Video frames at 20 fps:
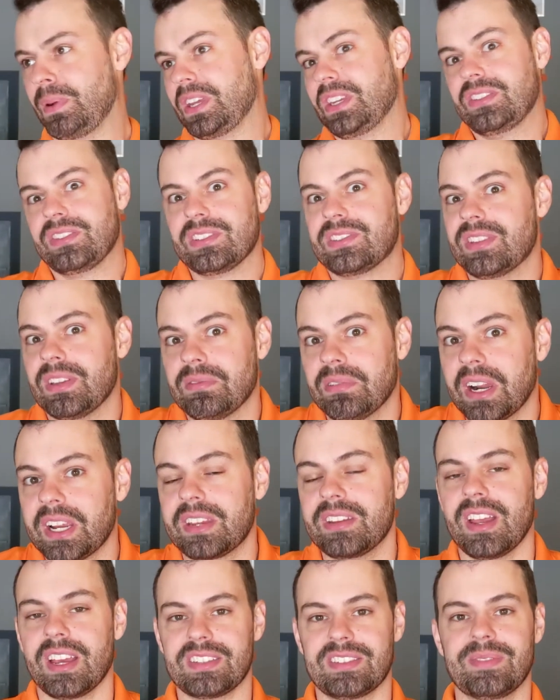But you just didn't
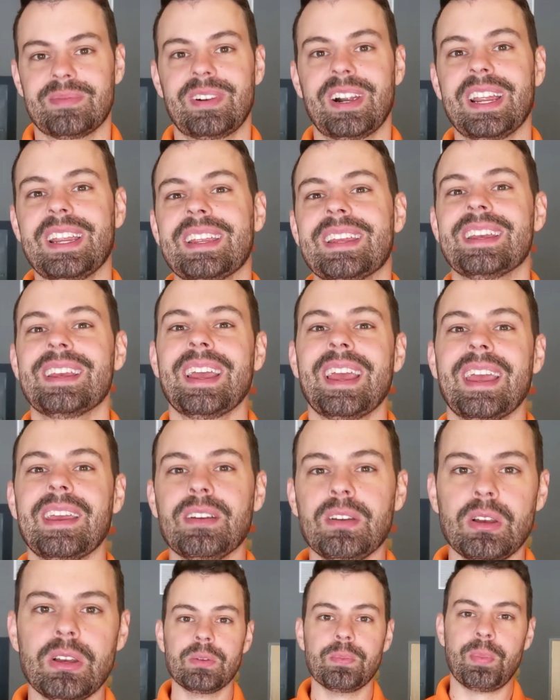recognize them, right?
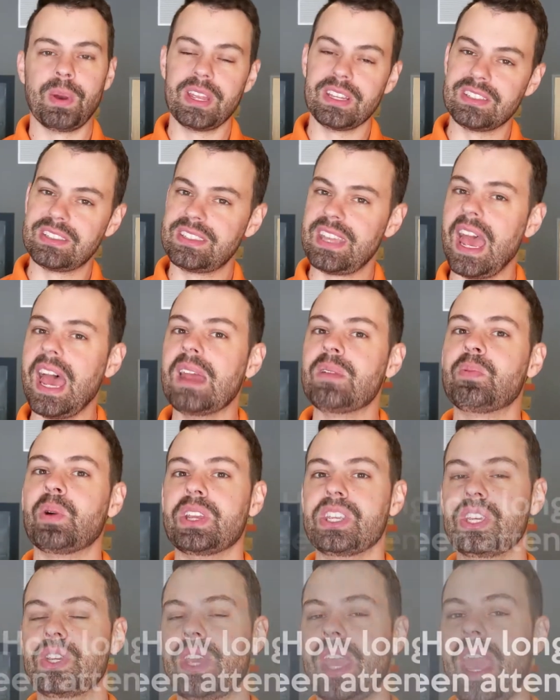But instead, what